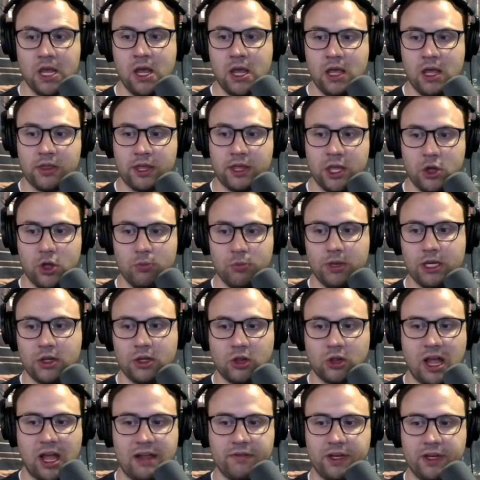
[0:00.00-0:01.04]
the human
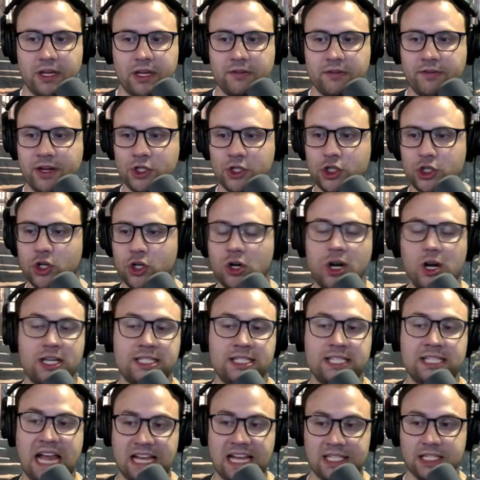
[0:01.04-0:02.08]
Glyvan adventurer
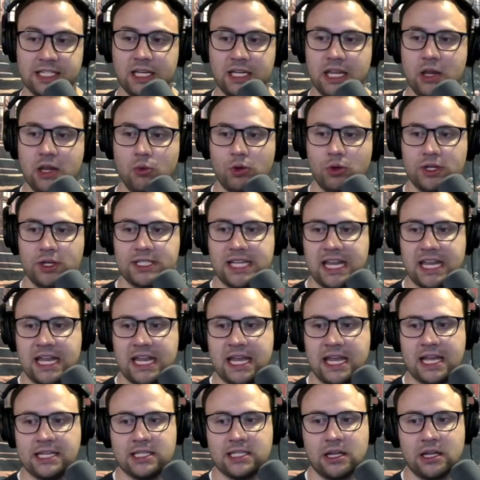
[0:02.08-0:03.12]
assassin keywords,
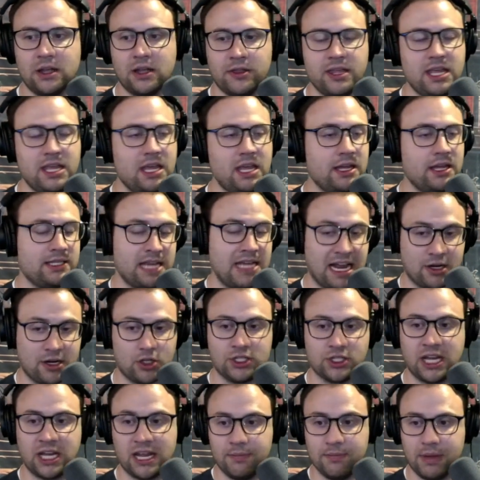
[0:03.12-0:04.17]
and the attacker
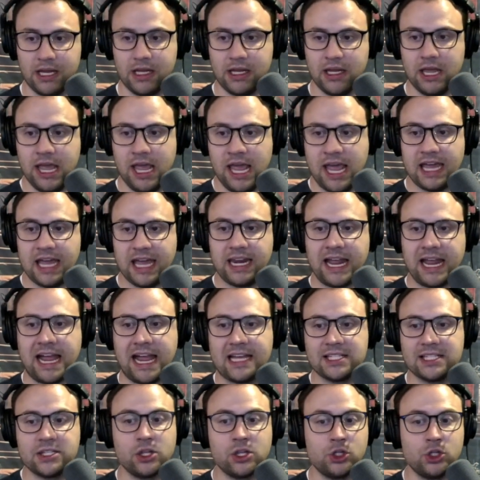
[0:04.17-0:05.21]
typing, and
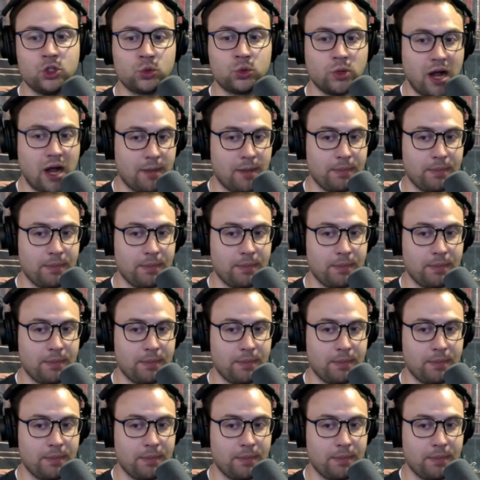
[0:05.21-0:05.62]
has the drop